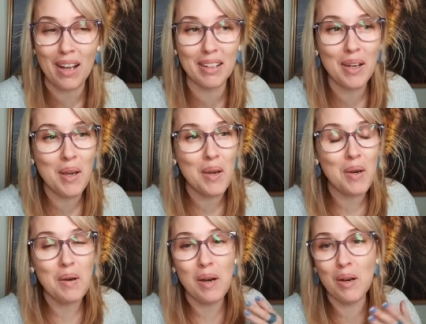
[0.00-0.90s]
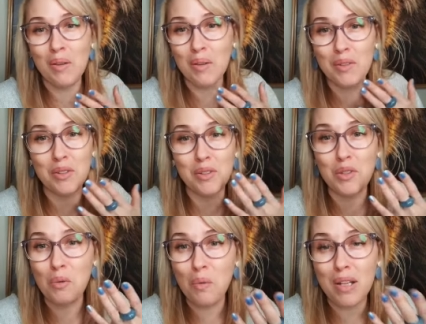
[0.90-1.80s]
only one
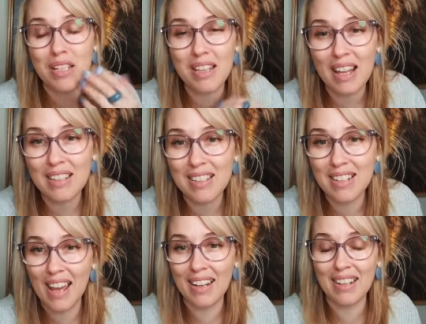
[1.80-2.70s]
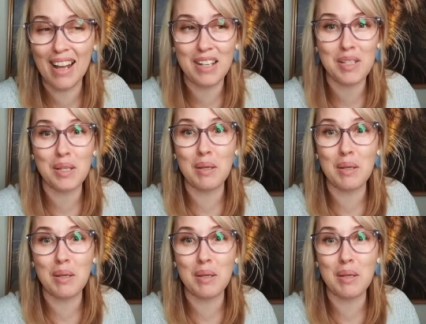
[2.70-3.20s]
to which that standard